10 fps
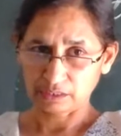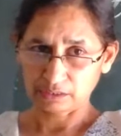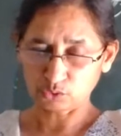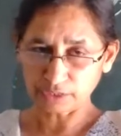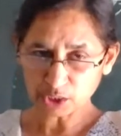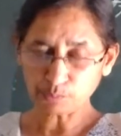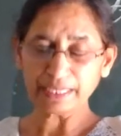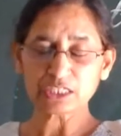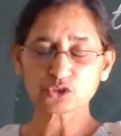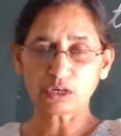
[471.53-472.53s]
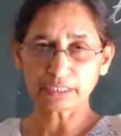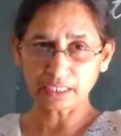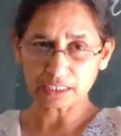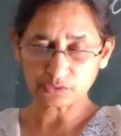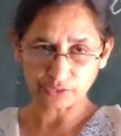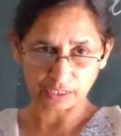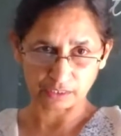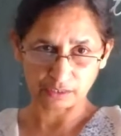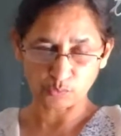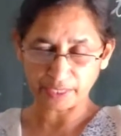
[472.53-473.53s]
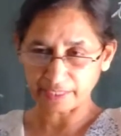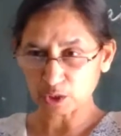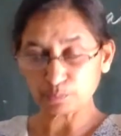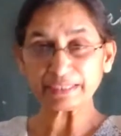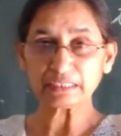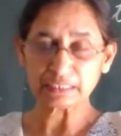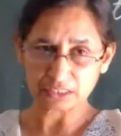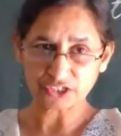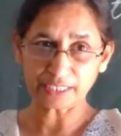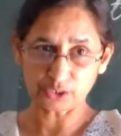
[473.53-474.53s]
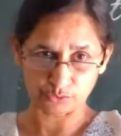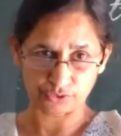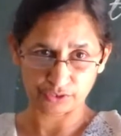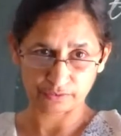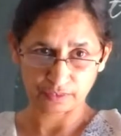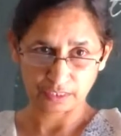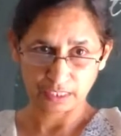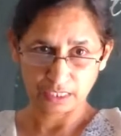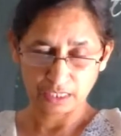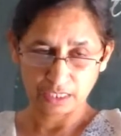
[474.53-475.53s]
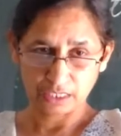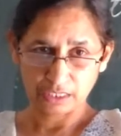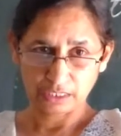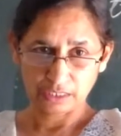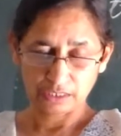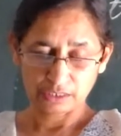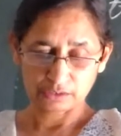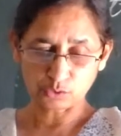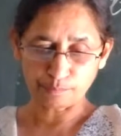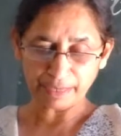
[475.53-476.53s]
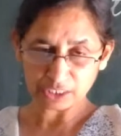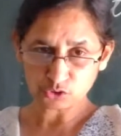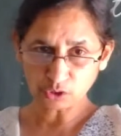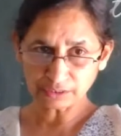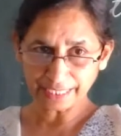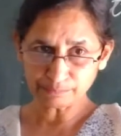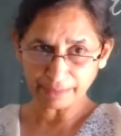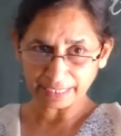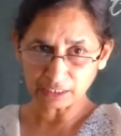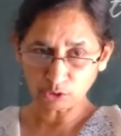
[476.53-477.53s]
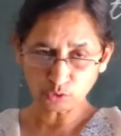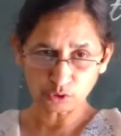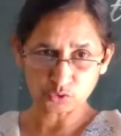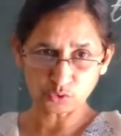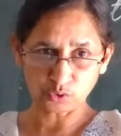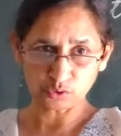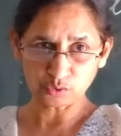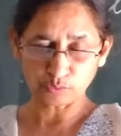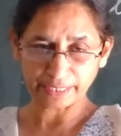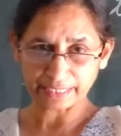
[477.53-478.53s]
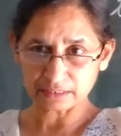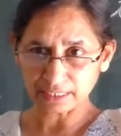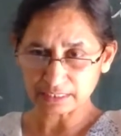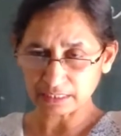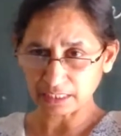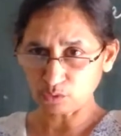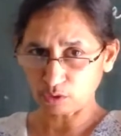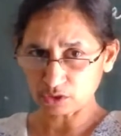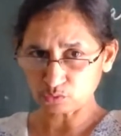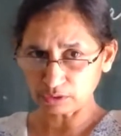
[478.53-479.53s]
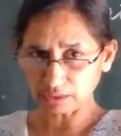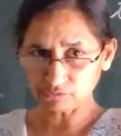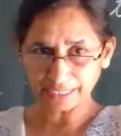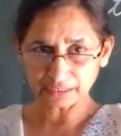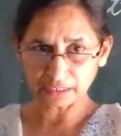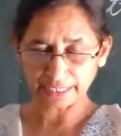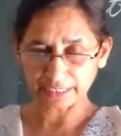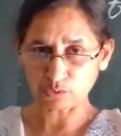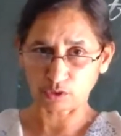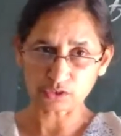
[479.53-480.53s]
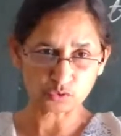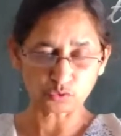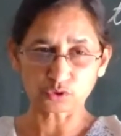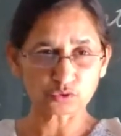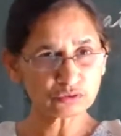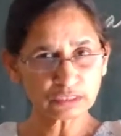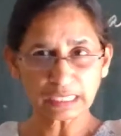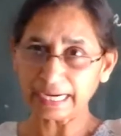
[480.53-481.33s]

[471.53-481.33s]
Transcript: to this place called Innisfree, where he spent his childhood. So based on that background also, we can just say he wants to leave London and he wants to go to